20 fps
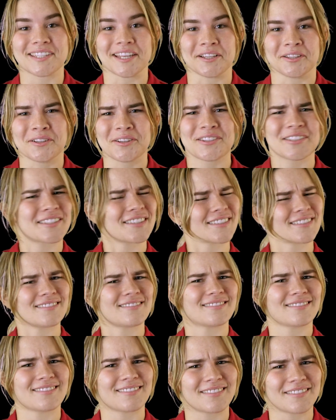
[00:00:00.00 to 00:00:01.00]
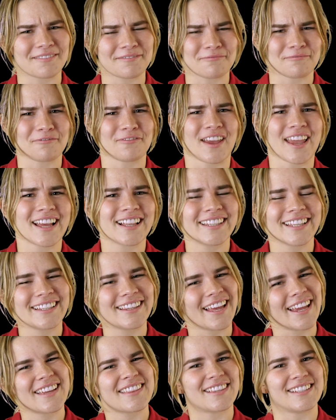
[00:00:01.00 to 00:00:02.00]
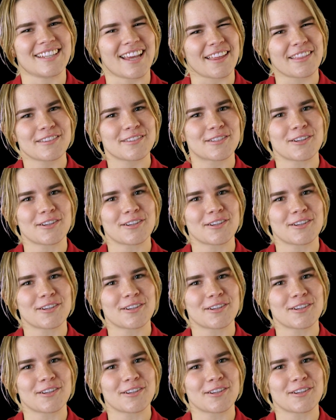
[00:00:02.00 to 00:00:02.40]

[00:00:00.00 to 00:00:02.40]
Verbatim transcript: that looks vaguely like the Death